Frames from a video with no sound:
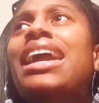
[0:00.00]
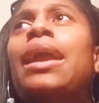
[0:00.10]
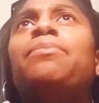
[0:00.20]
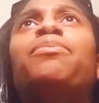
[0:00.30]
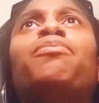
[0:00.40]

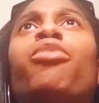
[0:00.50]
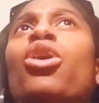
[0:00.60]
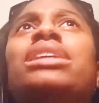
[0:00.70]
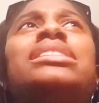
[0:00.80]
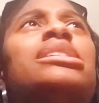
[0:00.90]
it
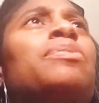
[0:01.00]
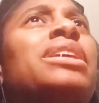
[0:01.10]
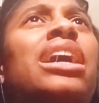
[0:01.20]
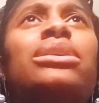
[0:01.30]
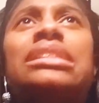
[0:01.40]
brought
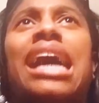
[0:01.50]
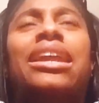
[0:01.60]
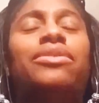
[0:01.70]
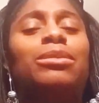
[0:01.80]
something else out of